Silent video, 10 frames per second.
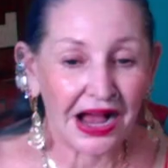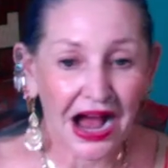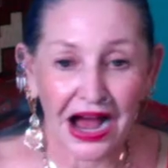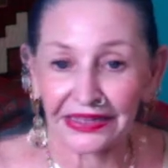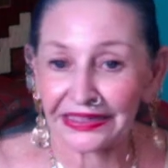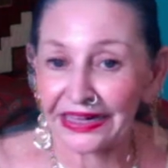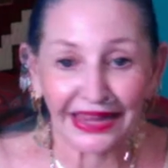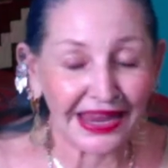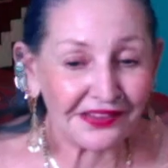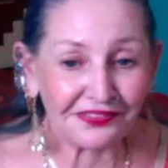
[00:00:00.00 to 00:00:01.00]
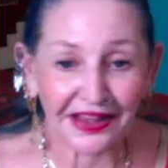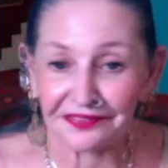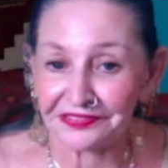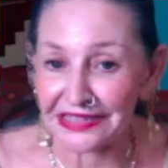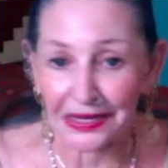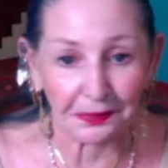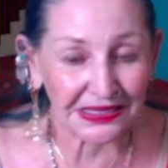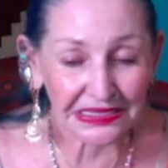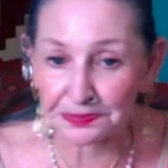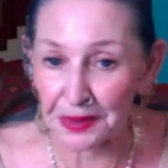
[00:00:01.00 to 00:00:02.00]
enclave of
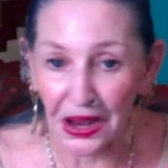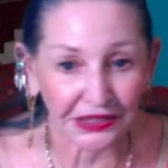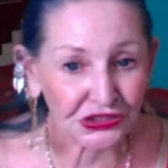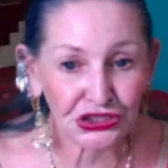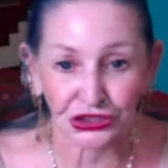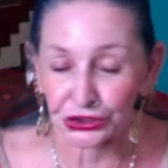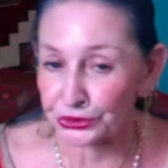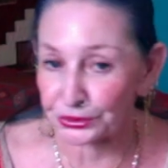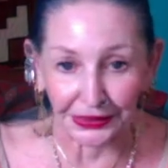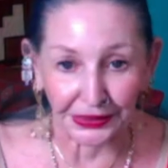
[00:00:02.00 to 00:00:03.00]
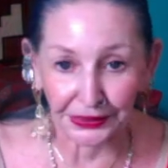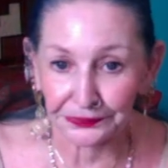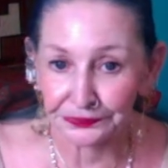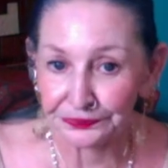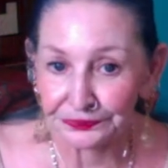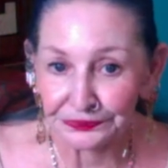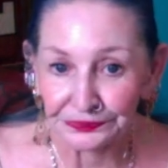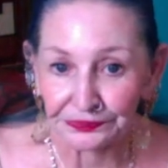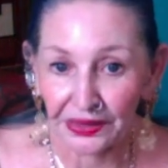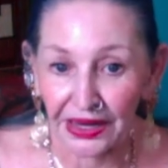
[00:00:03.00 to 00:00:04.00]
demon spawn children.
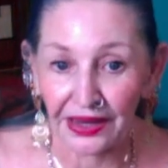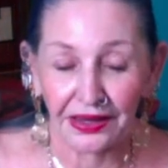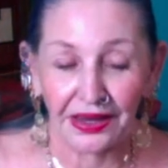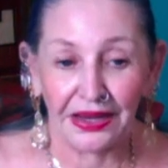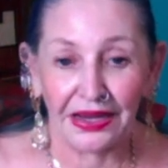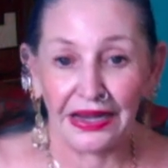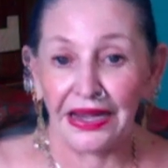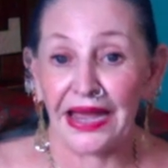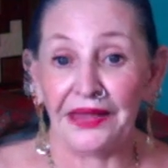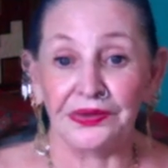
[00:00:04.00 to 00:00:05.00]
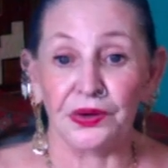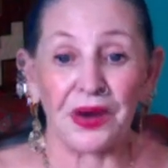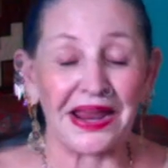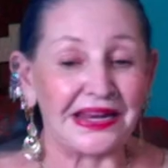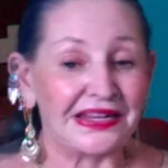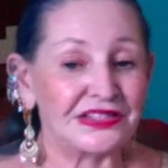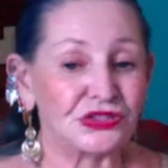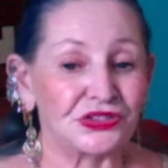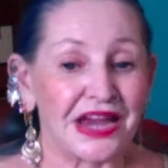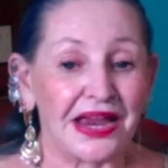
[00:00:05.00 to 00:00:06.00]
Okay? And they're waiting
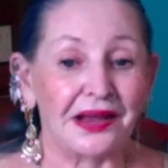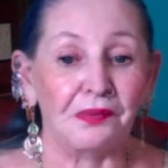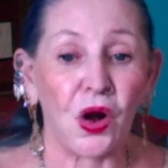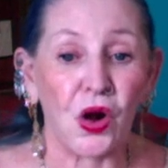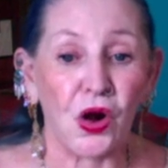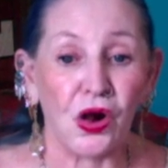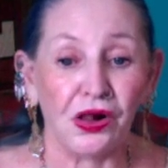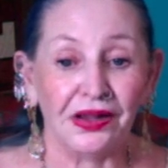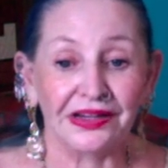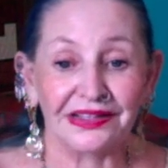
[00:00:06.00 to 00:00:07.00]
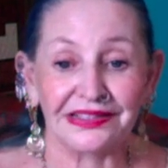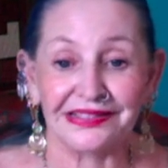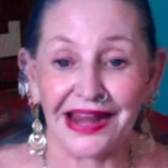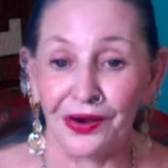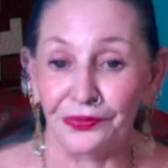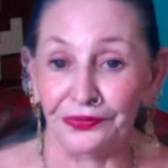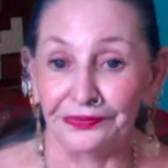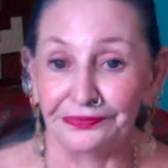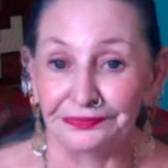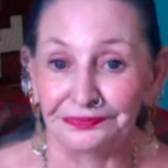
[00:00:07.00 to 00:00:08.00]
to take them all down.
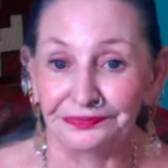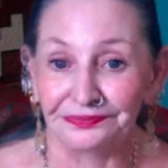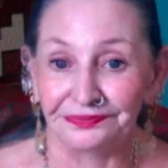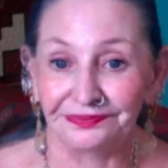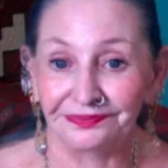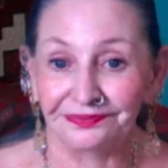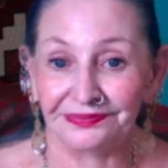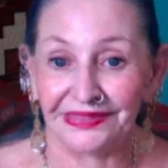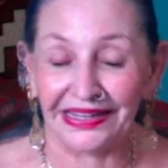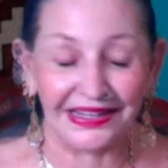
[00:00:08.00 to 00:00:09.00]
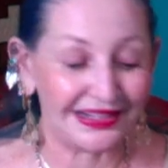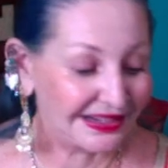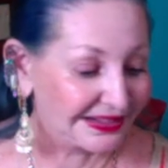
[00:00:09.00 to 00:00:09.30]
Okay?